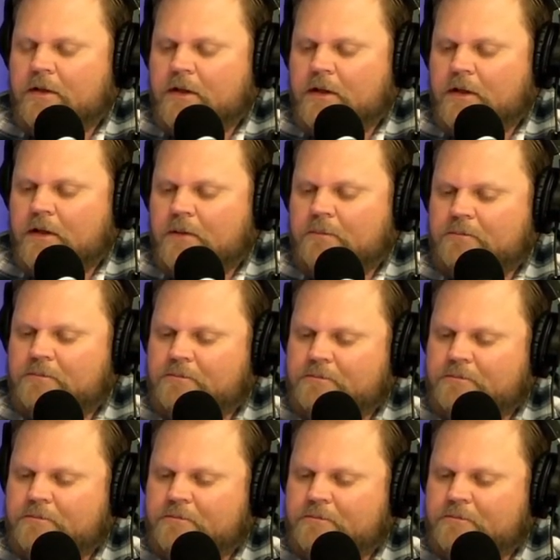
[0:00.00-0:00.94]
Um,
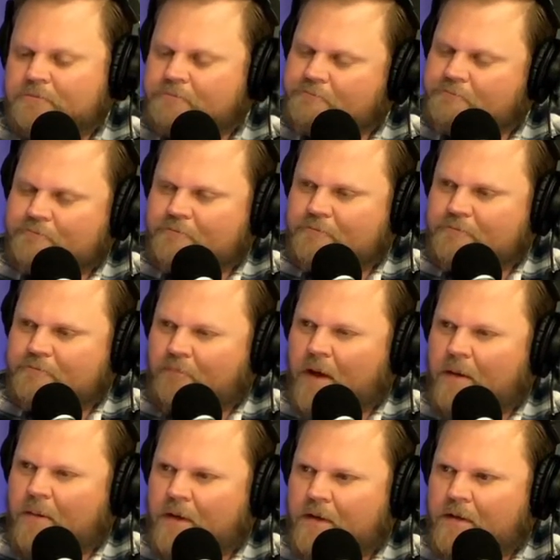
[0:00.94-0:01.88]

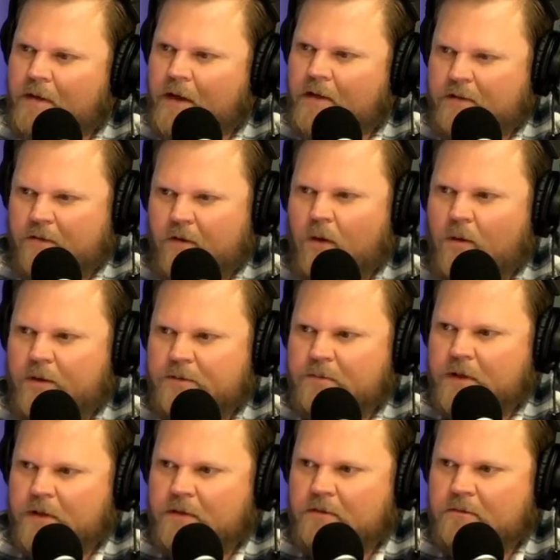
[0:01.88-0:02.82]
maybe things have always
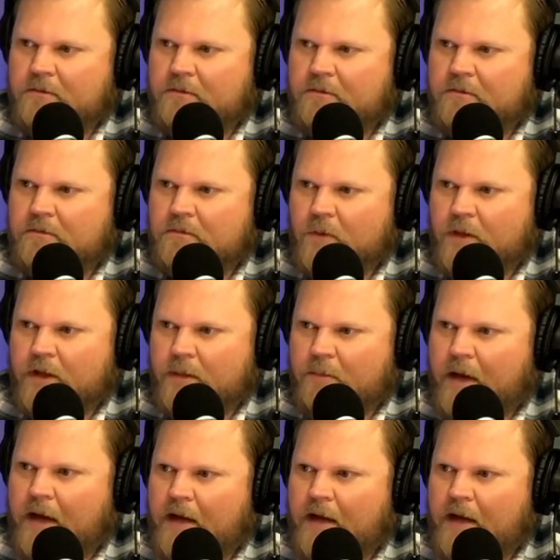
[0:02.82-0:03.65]
been really bad.